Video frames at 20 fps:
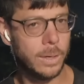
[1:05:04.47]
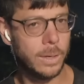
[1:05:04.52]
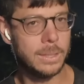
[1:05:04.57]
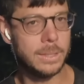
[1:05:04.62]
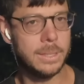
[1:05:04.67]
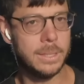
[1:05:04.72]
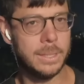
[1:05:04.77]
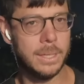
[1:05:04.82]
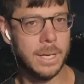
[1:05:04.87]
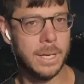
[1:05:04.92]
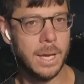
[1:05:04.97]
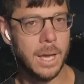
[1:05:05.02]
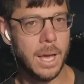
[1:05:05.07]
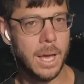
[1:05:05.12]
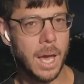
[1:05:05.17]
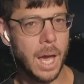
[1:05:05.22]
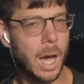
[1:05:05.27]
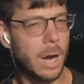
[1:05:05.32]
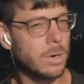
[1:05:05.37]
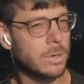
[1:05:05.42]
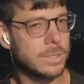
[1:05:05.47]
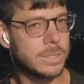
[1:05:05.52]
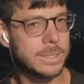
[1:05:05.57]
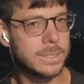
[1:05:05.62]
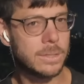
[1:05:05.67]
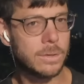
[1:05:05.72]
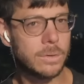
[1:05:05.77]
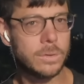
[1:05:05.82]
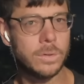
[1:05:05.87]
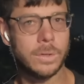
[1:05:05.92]
20 are
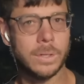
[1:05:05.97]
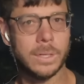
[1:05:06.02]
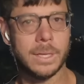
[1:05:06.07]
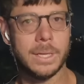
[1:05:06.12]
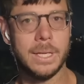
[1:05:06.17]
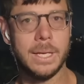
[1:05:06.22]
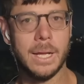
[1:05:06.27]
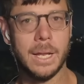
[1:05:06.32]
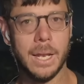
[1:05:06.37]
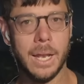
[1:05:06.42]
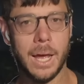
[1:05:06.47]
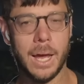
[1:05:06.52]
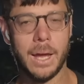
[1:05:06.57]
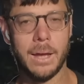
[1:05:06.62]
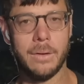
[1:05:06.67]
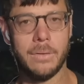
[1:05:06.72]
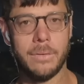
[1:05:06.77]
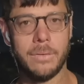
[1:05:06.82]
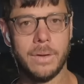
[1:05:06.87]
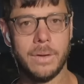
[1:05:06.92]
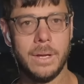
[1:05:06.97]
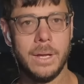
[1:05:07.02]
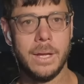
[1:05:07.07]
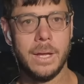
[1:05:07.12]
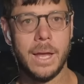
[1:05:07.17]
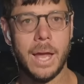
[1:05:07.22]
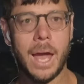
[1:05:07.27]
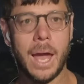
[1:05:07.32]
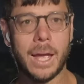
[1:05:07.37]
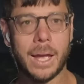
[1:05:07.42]
certainly alive.
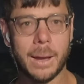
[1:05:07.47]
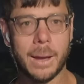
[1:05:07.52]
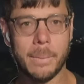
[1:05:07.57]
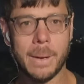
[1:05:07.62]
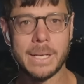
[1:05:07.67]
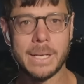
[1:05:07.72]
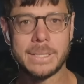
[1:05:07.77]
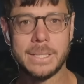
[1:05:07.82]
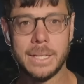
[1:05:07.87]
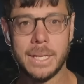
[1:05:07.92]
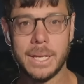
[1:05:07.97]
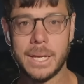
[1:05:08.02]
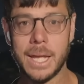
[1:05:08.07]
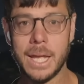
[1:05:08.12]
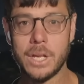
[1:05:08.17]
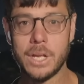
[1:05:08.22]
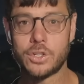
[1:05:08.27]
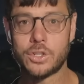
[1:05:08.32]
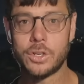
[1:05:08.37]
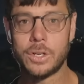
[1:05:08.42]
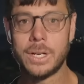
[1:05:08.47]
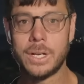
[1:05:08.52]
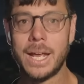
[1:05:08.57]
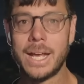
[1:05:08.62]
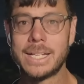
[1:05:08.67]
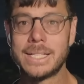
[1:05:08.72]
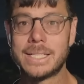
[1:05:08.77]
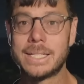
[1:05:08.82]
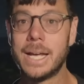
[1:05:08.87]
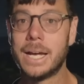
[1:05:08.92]
A Hamas
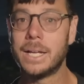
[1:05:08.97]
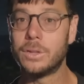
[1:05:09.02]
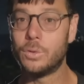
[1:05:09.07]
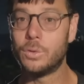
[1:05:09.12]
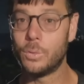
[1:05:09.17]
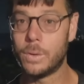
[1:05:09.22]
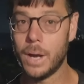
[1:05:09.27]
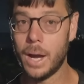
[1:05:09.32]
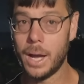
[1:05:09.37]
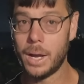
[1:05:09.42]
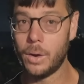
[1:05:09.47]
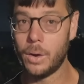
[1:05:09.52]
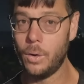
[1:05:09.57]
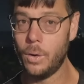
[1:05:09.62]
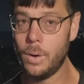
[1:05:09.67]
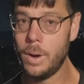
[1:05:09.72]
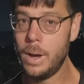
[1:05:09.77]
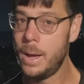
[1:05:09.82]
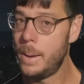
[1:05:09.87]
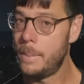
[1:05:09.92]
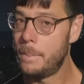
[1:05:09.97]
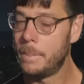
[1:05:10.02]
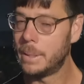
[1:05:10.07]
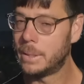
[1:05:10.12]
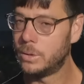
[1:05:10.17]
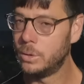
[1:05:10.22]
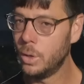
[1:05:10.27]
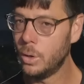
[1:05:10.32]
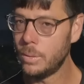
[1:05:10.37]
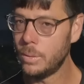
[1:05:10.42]
delegation has gone to Cairo,
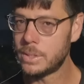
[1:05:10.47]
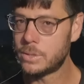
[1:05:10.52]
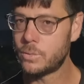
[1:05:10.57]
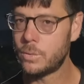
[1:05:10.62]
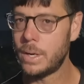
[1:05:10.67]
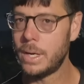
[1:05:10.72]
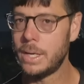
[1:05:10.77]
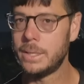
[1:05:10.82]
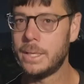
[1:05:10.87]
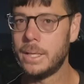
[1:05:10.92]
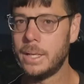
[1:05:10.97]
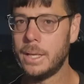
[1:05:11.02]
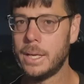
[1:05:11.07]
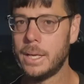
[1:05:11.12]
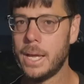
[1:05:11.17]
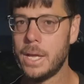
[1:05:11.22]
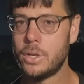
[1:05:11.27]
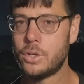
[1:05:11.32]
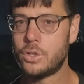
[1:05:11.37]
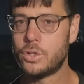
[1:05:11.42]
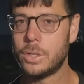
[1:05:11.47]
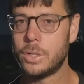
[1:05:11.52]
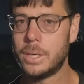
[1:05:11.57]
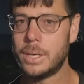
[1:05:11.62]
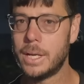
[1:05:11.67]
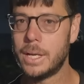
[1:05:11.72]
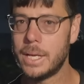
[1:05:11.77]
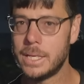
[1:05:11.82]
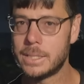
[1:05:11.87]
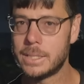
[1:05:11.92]
but no Israeli
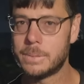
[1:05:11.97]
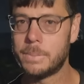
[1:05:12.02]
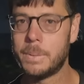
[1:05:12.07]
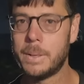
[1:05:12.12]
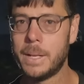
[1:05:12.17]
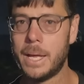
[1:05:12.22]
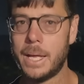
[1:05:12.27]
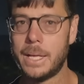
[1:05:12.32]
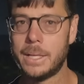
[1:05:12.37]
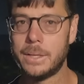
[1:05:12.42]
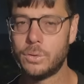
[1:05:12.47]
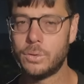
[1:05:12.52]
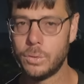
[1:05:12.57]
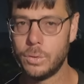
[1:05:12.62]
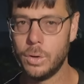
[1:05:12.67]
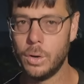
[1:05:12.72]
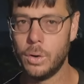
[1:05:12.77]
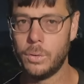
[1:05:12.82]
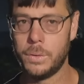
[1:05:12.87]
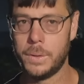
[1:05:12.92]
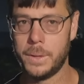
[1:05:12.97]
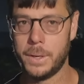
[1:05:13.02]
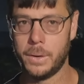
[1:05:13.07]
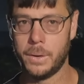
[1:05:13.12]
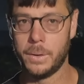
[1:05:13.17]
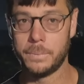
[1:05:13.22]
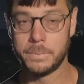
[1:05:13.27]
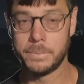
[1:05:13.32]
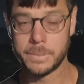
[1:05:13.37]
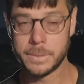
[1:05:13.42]
delegation is planned to go
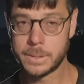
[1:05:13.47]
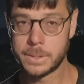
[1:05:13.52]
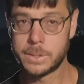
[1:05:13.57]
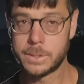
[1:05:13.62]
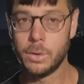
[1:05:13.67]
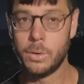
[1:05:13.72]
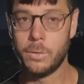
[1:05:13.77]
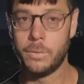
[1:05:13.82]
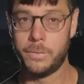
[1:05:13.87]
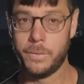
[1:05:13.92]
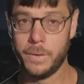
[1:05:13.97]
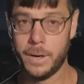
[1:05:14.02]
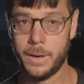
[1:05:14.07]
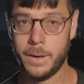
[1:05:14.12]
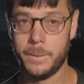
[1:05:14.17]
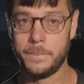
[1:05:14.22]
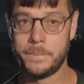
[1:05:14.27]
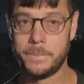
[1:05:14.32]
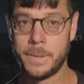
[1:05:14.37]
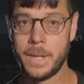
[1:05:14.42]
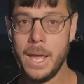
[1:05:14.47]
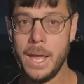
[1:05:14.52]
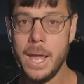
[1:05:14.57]
there so far.